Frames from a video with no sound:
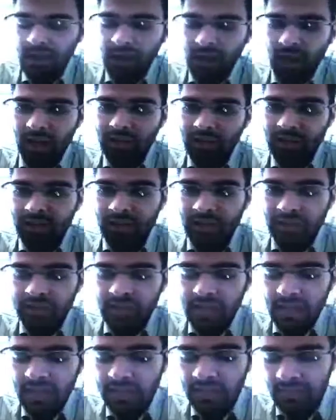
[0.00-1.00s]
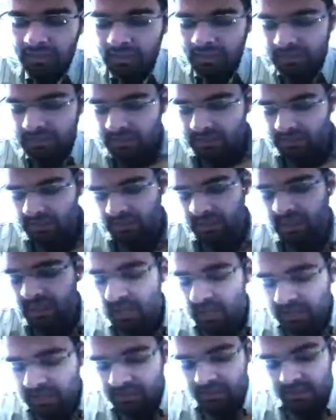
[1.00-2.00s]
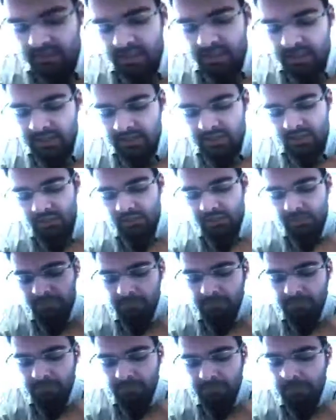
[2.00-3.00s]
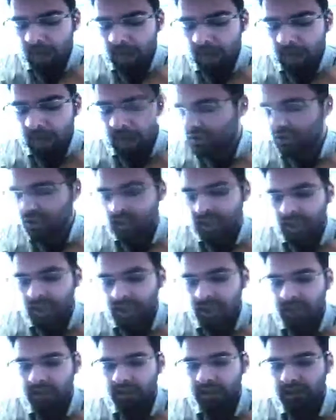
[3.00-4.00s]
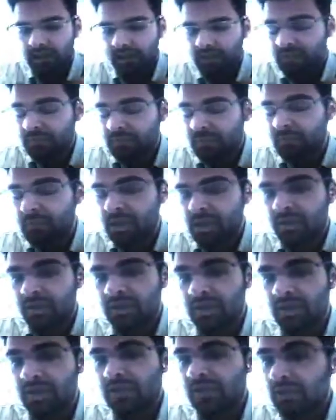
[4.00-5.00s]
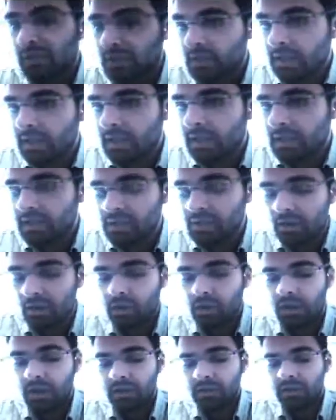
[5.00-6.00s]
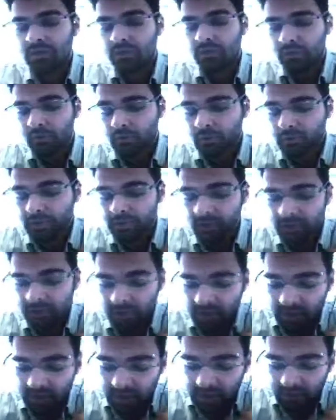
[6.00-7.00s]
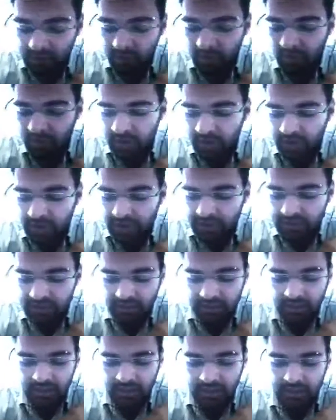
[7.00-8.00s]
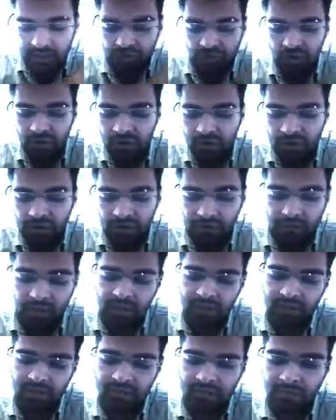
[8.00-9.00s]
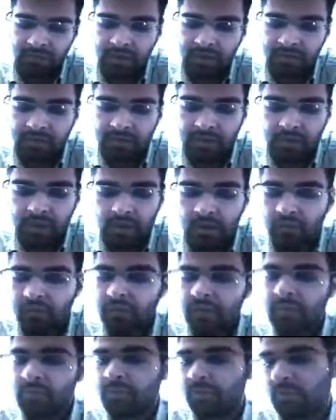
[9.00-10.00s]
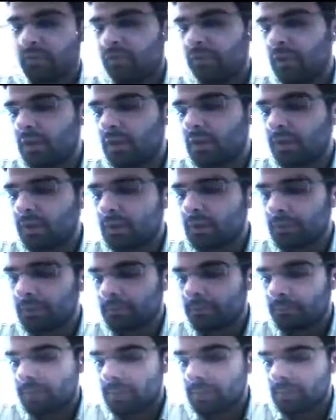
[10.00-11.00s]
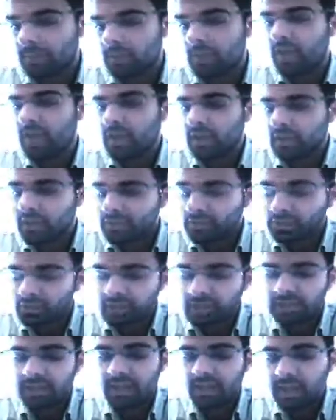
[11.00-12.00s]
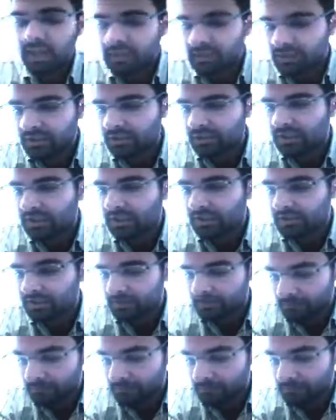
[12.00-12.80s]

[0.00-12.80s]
As you understand, this task needs to be managed and needs to be managed electronically, so our software provides electronic management of their portfolio for insurance agencies.